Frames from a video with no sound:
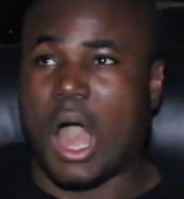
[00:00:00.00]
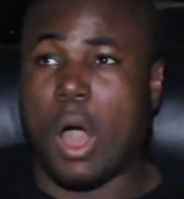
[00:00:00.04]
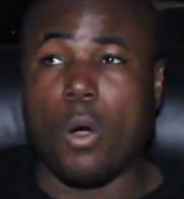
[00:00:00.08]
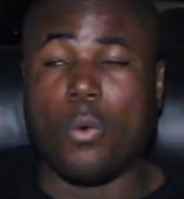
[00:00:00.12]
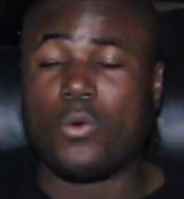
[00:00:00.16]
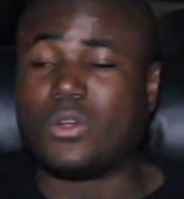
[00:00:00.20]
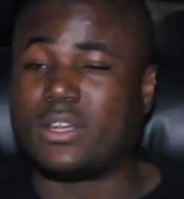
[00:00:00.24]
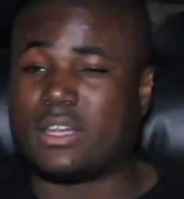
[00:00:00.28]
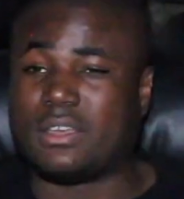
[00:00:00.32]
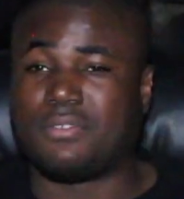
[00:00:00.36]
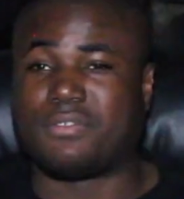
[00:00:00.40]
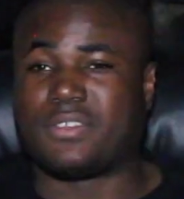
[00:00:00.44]
I
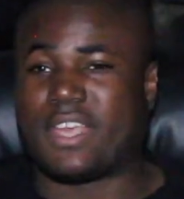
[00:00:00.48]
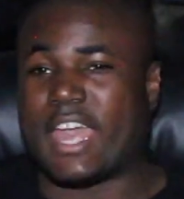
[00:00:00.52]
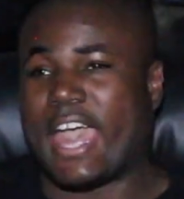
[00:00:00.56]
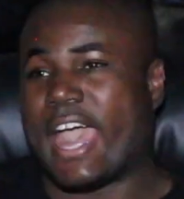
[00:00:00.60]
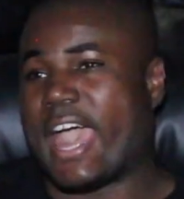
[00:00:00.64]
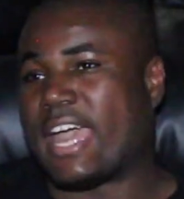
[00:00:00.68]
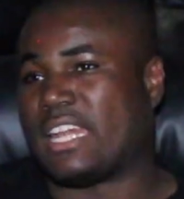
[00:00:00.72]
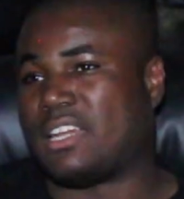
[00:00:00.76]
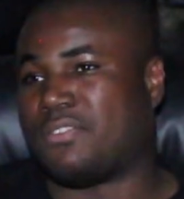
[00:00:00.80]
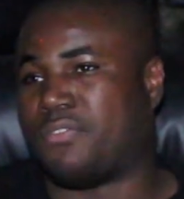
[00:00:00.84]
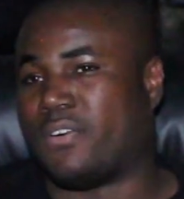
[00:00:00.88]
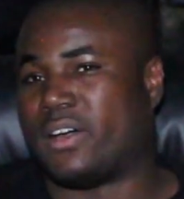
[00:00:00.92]
wouldn't have
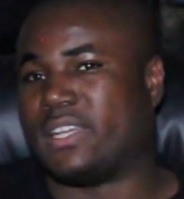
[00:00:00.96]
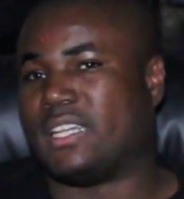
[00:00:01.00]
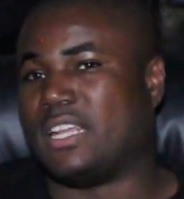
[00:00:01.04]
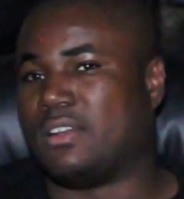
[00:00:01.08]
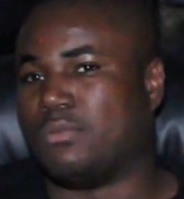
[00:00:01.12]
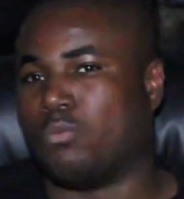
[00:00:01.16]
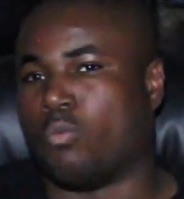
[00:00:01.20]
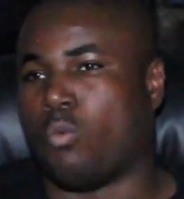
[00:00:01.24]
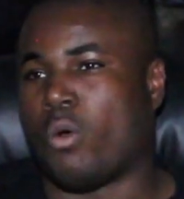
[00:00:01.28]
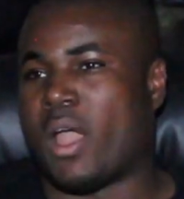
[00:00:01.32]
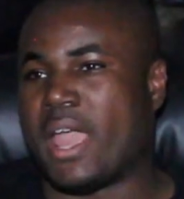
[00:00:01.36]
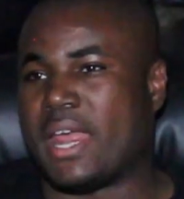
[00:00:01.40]
cared if I
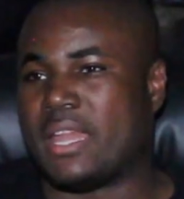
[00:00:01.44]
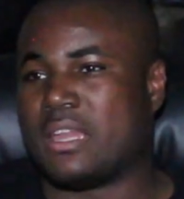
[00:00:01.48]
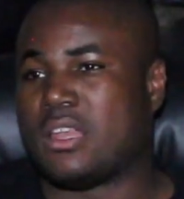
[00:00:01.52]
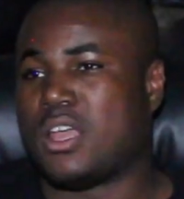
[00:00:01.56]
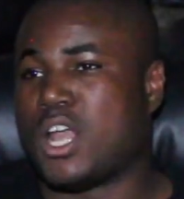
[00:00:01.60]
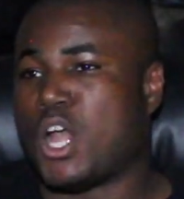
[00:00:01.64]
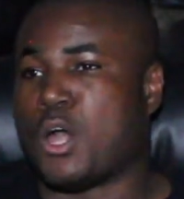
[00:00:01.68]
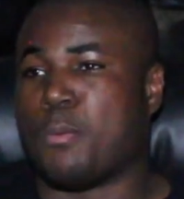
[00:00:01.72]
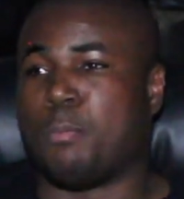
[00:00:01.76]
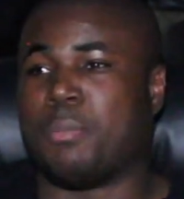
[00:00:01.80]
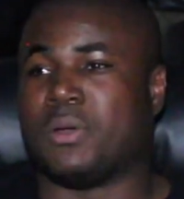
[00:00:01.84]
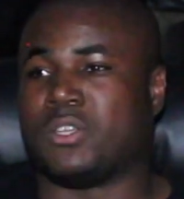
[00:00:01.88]
didn't
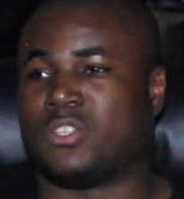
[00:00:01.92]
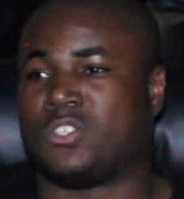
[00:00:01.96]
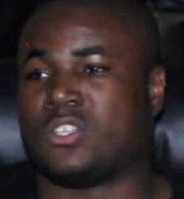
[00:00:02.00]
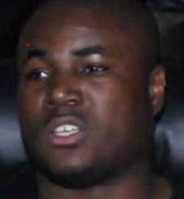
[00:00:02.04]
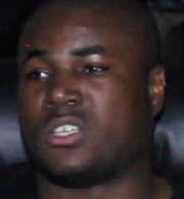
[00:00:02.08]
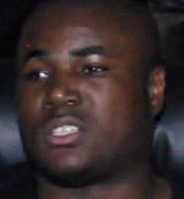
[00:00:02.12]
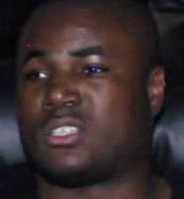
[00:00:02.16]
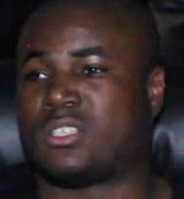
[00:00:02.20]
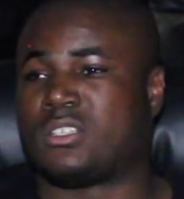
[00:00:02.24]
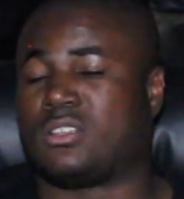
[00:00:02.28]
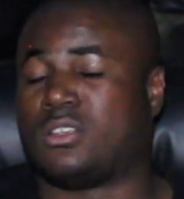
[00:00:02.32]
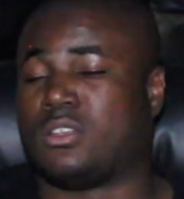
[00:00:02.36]
win but
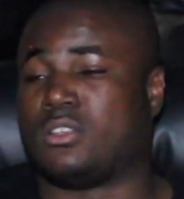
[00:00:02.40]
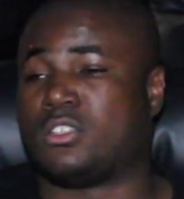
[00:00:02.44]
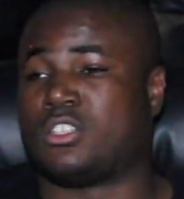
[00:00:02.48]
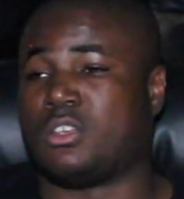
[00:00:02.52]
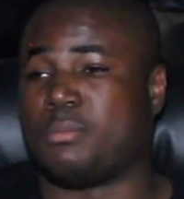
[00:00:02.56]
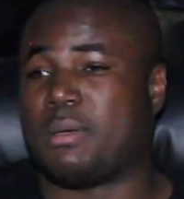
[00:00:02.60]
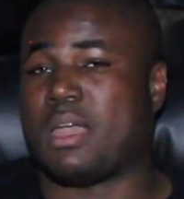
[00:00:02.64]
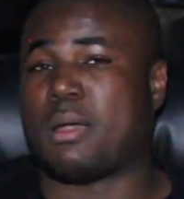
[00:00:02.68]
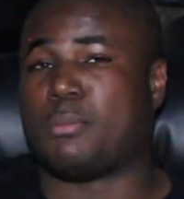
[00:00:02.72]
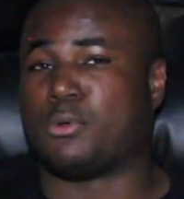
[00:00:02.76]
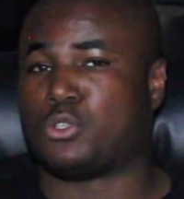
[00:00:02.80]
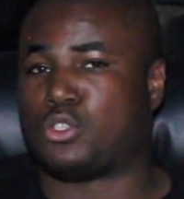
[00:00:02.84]
just
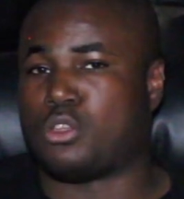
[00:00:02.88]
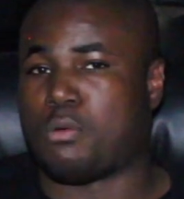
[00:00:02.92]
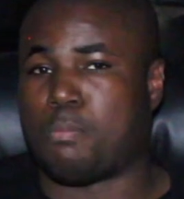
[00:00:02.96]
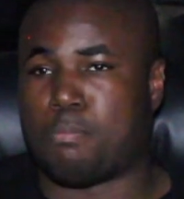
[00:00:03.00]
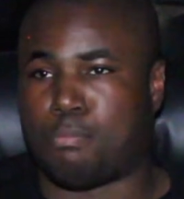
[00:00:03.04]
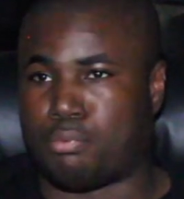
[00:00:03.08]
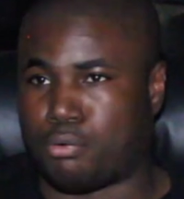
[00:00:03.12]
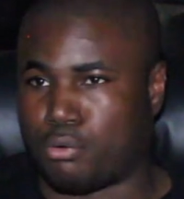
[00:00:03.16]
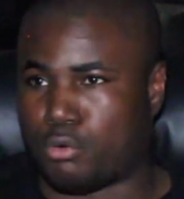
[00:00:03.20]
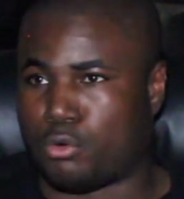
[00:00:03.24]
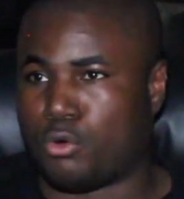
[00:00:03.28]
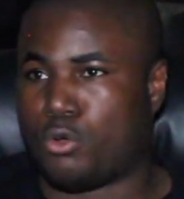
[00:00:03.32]
to be able to
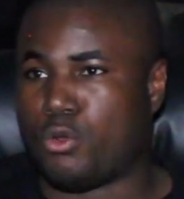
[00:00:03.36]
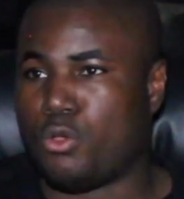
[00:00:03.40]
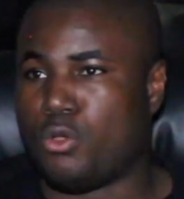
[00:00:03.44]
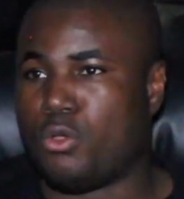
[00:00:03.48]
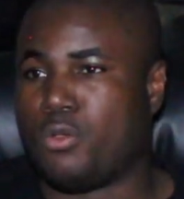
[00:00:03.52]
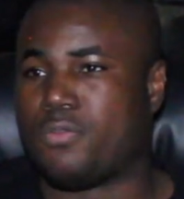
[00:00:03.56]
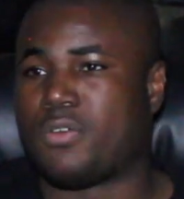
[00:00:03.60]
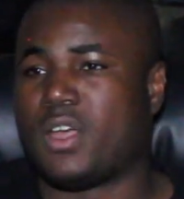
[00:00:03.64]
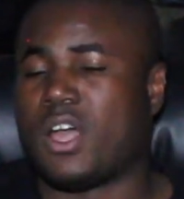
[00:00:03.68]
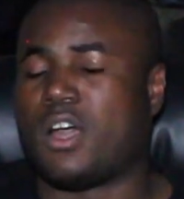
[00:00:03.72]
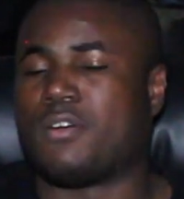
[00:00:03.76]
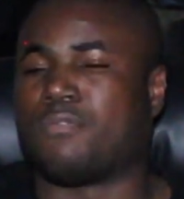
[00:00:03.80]

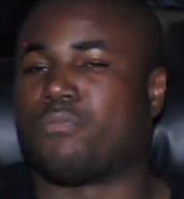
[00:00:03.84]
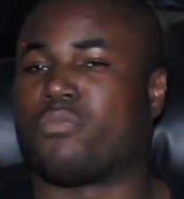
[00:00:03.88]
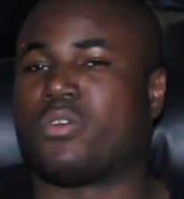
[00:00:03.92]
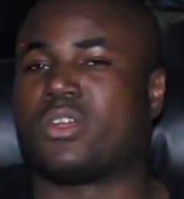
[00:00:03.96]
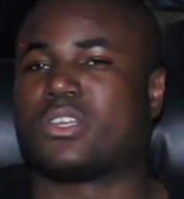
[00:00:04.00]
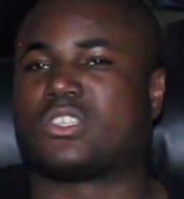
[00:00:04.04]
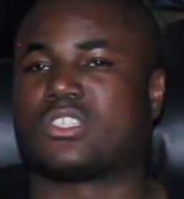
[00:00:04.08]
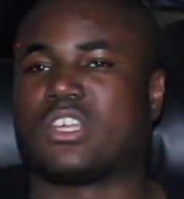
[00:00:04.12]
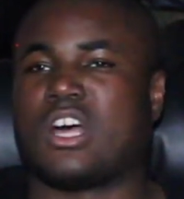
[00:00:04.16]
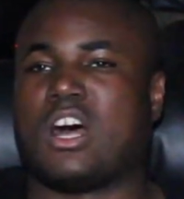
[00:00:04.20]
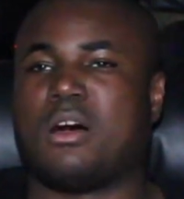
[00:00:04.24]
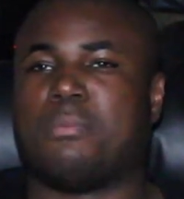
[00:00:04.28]
prove, for
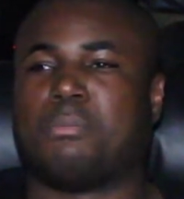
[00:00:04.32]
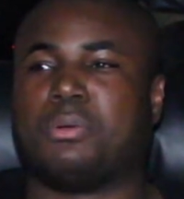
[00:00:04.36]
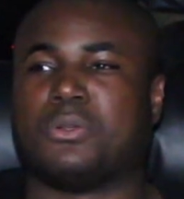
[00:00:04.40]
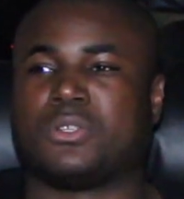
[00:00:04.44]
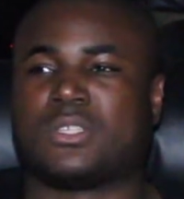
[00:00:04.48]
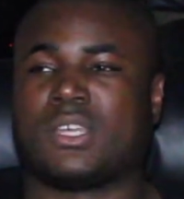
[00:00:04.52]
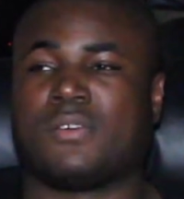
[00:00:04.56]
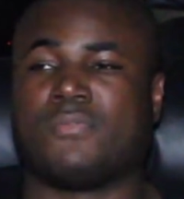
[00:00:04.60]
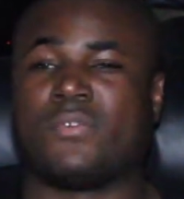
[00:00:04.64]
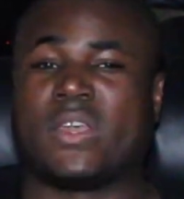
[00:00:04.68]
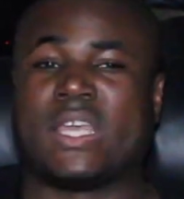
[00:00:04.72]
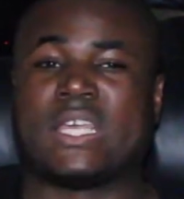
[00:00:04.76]

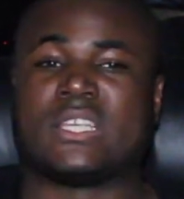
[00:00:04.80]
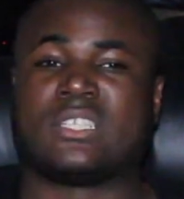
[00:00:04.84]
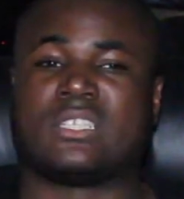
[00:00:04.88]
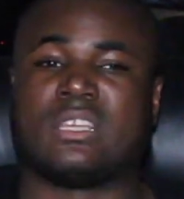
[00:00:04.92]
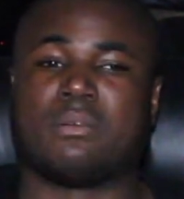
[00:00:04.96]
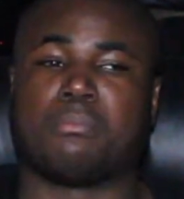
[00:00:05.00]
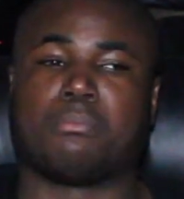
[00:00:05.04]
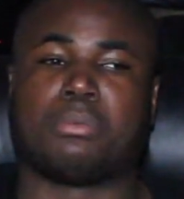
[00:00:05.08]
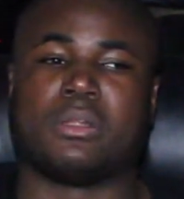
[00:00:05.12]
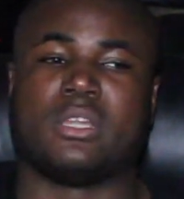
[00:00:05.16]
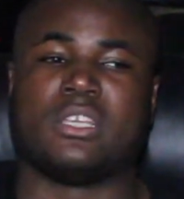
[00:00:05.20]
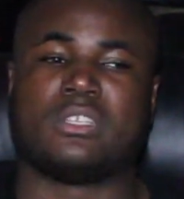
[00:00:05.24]
example, something as
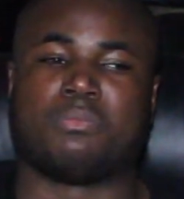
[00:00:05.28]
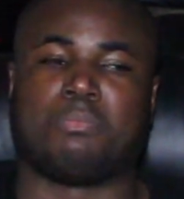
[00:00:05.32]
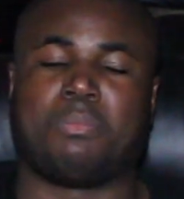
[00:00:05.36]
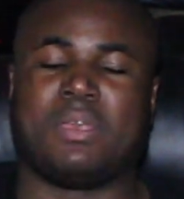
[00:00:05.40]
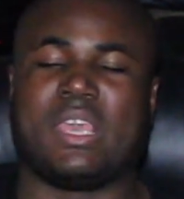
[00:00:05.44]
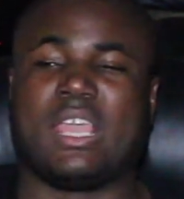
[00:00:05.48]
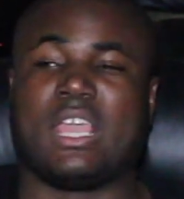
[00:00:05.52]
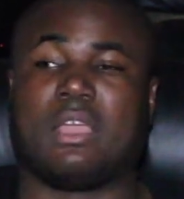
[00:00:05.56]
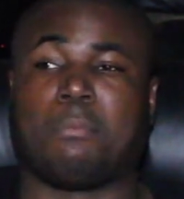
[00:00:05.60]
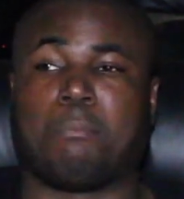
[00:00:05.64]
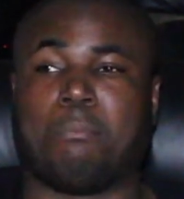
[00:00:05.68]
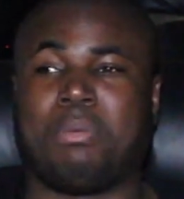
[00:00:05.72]
simple as
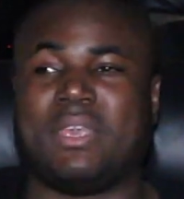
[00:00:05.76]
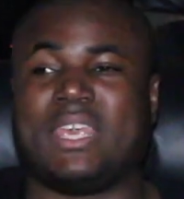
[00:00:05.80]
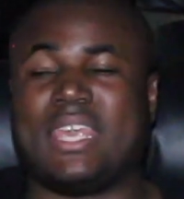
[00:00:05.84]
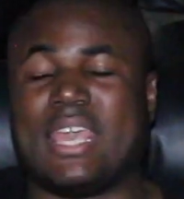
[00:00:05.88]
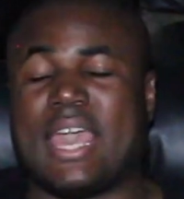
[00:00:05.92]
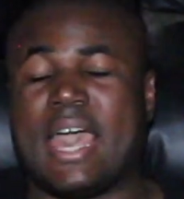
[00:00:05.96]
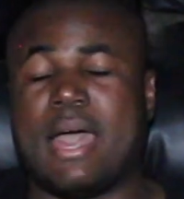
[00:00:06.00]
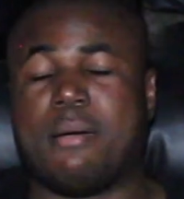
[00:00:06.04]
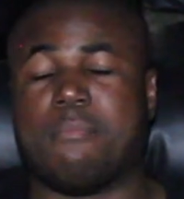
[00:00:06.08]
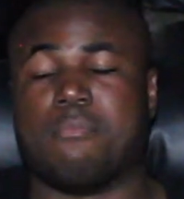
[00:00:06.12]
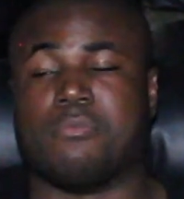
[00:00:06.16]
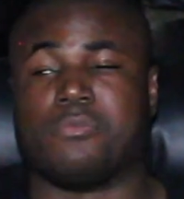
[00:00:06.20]
being
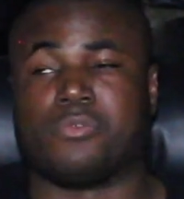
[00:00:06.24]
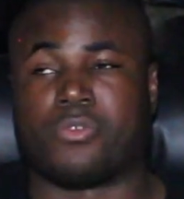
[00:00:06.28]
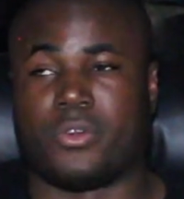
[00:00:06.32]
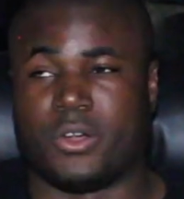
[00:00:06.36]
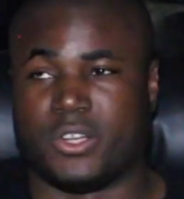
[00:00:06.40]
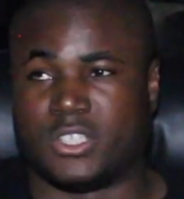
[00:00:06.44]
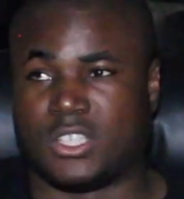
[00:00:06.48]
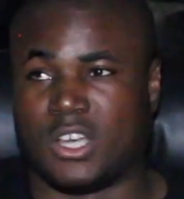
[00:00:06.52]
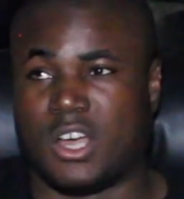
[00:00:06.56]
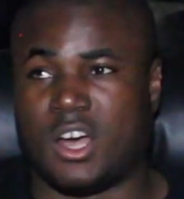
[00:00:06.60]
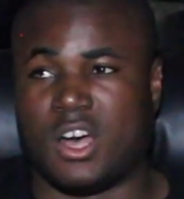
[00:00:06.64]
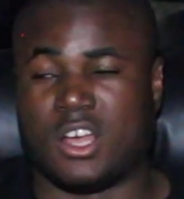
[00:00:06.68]
PM
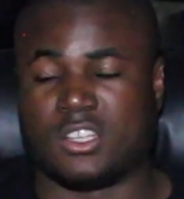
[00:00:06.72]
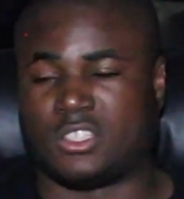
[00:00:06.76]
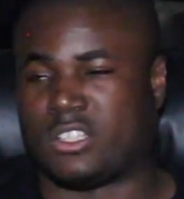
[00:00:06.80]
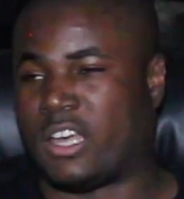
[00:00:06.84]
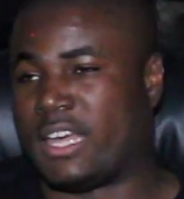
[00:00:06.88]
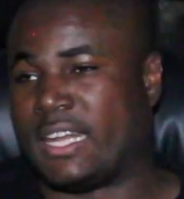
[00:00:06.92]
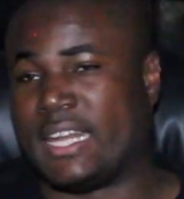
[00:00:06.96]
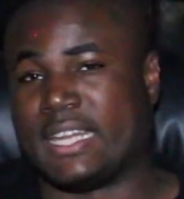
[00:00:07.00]
for a task.